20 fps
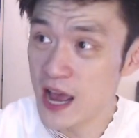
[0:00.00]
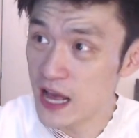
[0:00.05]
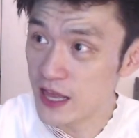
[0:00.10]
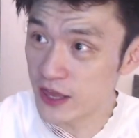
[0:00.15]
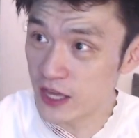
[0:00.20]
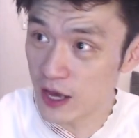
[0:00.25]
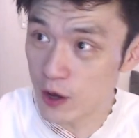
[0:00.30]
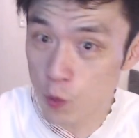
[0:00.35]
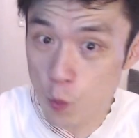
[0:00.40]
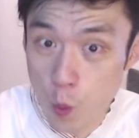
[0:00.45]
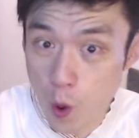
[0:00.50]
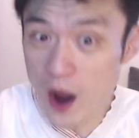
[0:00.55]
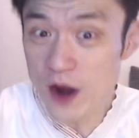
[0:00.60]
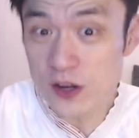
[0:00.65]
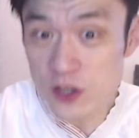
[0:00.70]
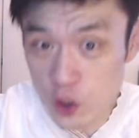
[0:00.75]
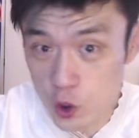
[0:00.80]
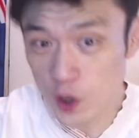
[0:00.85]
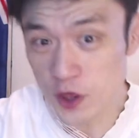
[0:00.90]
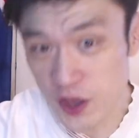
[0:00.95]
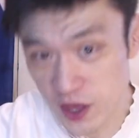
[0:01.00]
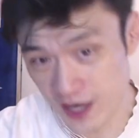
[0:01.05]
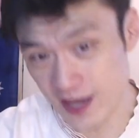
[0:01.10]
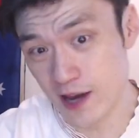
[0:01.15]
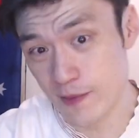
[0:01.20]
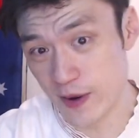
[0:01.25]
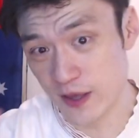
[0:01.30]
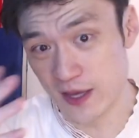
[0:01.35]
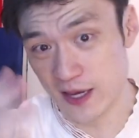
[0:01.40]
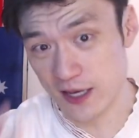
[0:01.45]
The one good thing
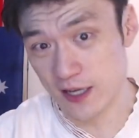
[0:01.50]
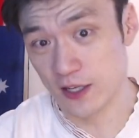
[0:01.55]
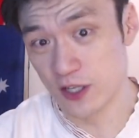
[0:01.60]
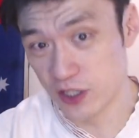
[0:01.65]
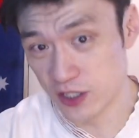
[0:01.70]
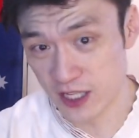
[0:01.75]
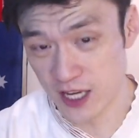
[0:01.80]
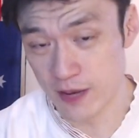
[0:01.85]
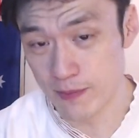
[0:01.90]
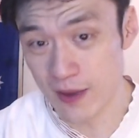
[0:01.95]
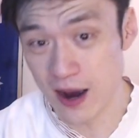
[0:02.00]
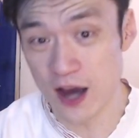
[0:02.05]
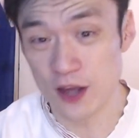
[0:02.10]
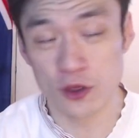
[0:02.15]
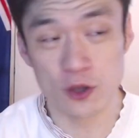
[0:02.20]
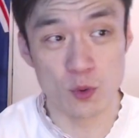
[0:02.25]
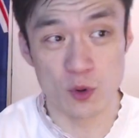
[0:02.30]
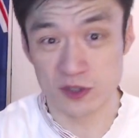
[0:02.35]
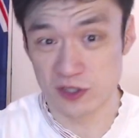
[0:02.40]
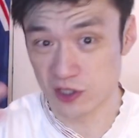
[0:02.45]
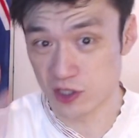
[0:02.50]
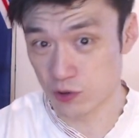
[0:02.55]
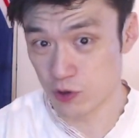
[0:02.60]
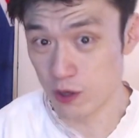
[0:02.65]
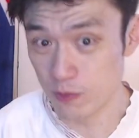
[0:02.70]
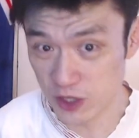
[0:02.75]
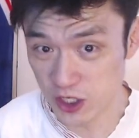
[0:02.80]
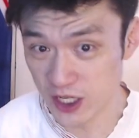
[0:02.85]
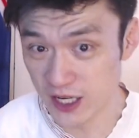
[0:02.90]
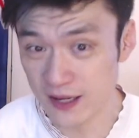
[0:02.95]
about the England team, I thought, was the
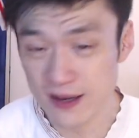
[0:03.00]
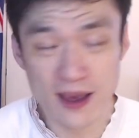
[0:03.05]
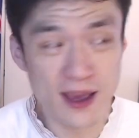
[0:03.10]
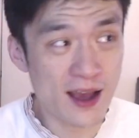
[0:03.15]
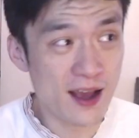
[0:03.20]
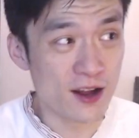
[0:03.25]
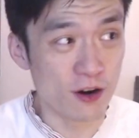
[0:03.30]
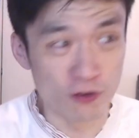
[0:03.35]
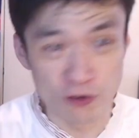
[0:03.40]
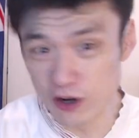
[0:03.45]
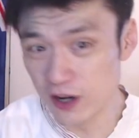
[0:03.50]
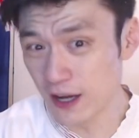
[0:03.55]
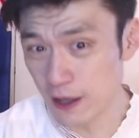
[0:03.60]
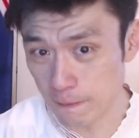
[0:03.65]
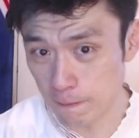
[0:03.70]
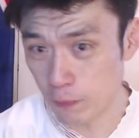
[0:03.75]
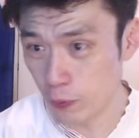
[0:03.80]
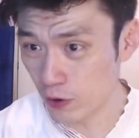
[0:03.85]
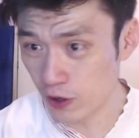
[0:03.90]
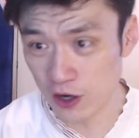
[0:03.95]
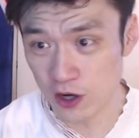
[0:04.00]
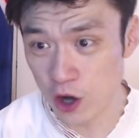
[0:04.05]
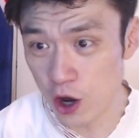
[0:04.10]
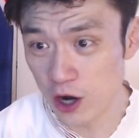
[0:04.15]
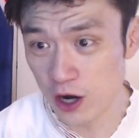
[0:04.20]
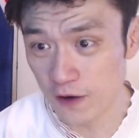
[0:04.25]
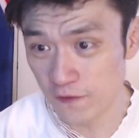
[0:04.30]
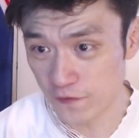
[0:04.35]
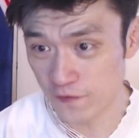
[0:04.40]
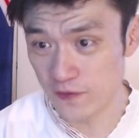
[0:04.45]
scrummaging. Really put a lot
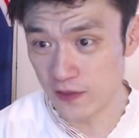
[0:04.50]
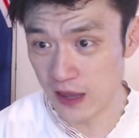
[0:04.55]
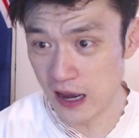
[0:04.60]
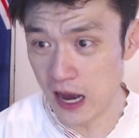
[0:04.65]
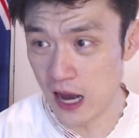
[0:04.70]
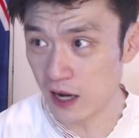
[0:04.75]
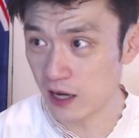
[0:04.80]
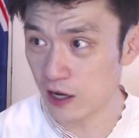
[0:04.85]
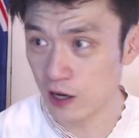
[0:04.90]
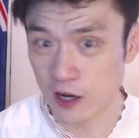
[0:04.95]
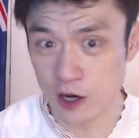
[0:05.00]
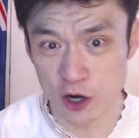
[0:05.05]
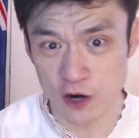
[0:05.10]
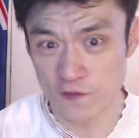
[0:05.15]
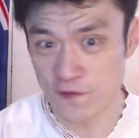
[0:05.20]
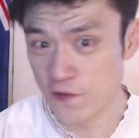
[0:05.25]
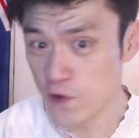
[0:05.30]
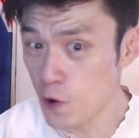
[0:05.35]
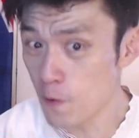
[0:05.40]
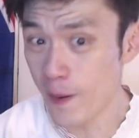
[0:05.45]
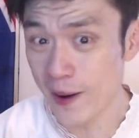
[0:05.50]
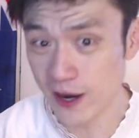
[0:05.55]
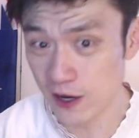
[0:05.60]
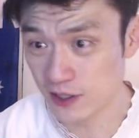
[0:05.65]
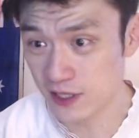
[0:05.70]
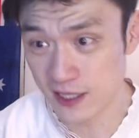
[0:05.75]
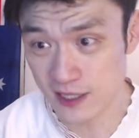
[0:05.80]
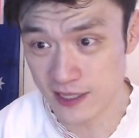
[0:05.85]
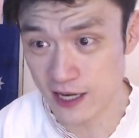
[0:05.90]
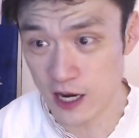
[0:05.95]
of, got a few
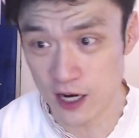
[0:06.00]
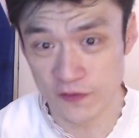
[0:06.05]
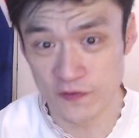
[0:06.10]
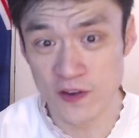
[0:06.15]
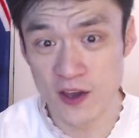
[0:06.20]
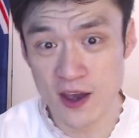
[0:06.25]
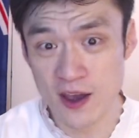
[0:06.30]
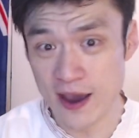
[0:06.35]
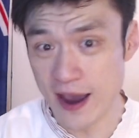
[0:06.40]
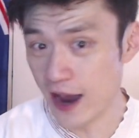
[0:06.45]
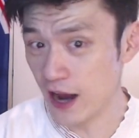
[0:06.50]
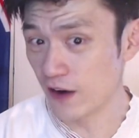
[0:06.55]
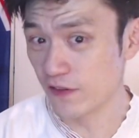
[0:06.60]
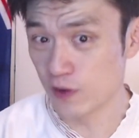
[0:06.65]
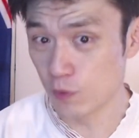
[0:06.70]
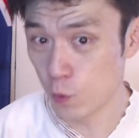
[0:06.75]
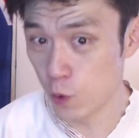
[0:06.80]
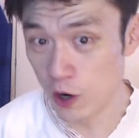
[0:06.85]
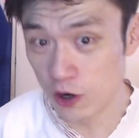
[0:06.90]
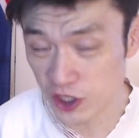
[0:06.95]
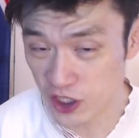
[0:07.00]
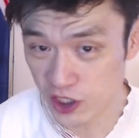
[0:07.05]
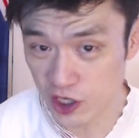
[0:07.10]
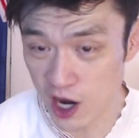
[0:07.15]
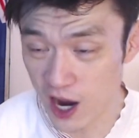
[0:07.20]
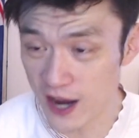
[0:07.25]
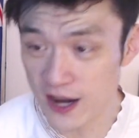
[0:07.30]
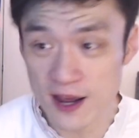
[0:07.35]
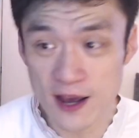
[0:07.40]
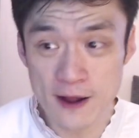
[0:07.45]
penalties out of the Welsh
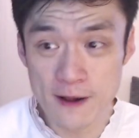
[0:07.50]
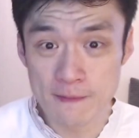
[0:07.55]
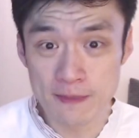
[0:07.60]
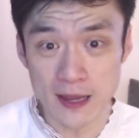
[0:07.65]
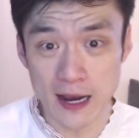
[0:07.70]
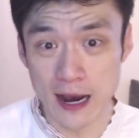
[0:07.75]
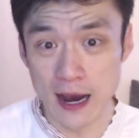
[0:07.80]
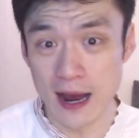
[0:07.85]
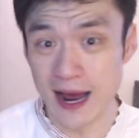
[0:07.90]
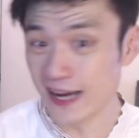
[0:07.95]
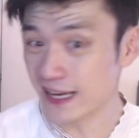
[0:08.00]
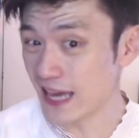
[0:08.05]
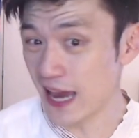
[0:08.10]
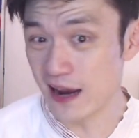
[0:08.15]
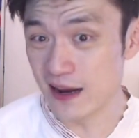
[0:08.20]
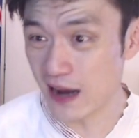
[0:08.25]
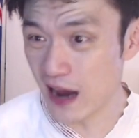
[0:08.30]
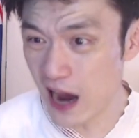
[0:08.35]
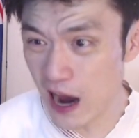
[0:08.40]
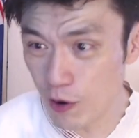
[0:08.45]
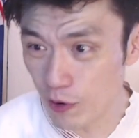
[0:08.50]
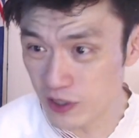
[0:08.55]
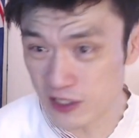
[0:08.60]
side. Again, I